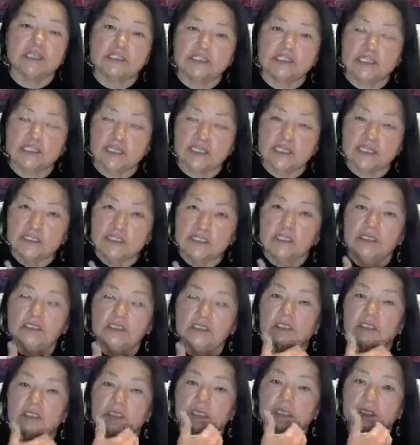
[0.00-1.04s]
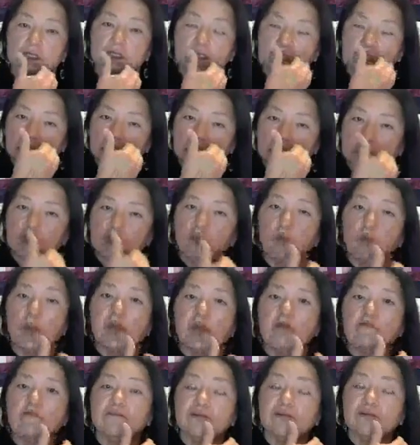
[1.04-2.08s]
I seen the
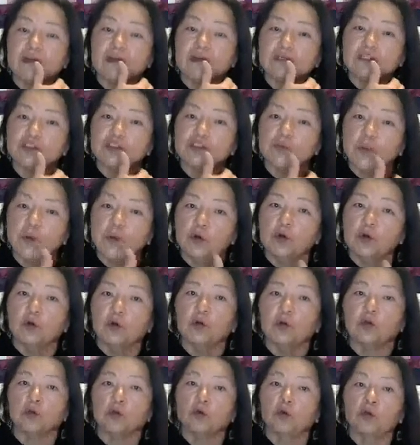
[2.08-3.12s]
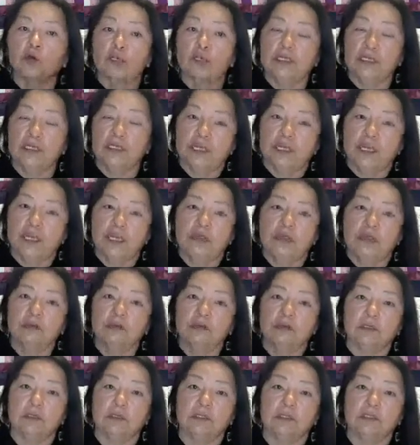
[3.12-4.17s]
wildfire smoke rolling
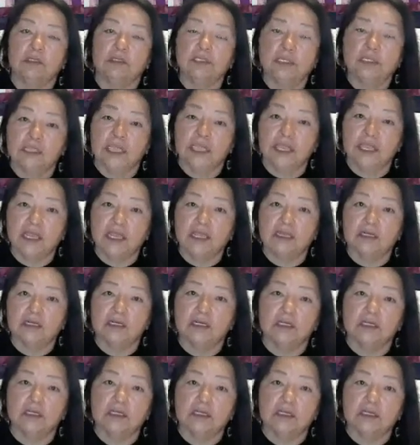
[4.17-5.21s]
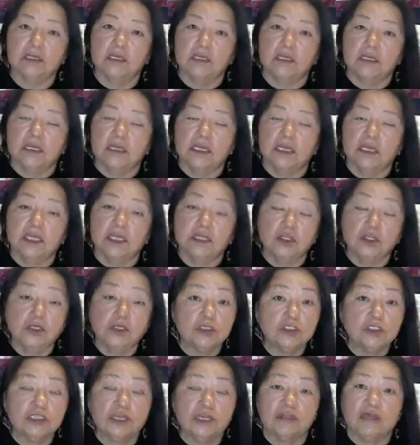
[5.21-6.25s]
down the land. And
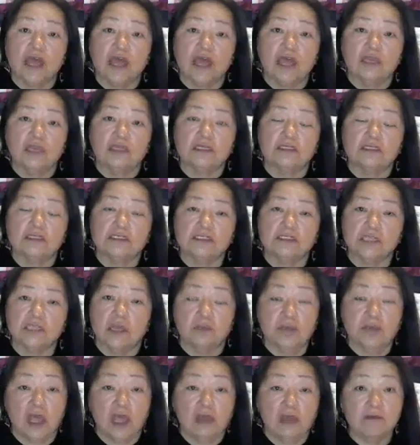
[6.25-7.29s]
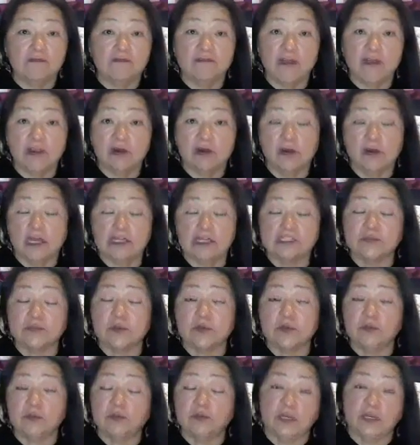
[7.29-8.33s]
usually that is, I'm not a fire
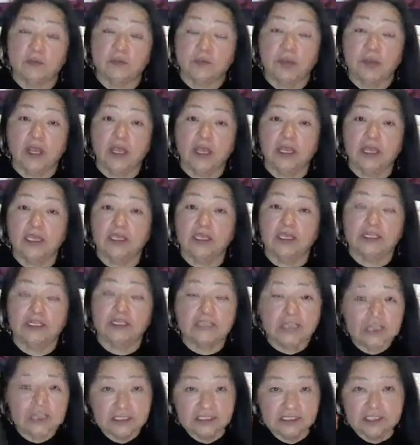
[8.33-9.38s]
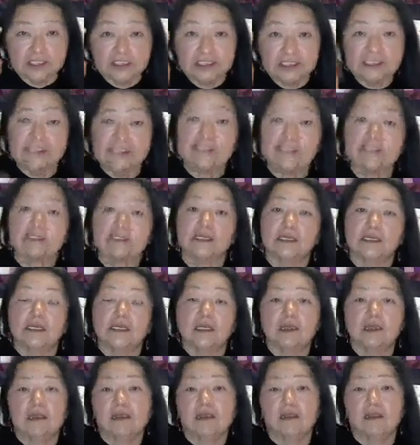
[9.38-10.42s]
expert, but in my intelligence,
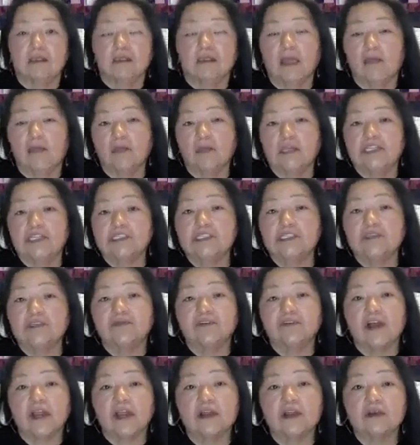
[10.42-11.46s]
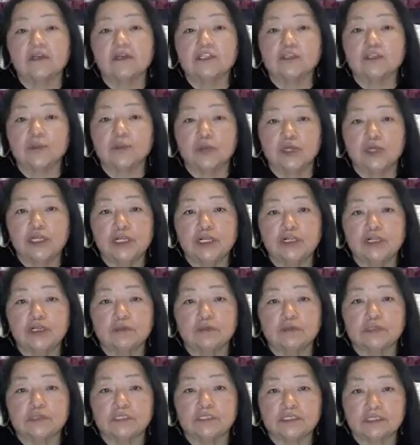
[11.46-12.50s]
that means the fire is pretty
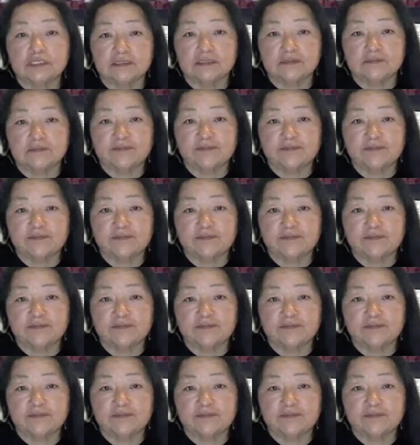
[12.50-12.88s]
close.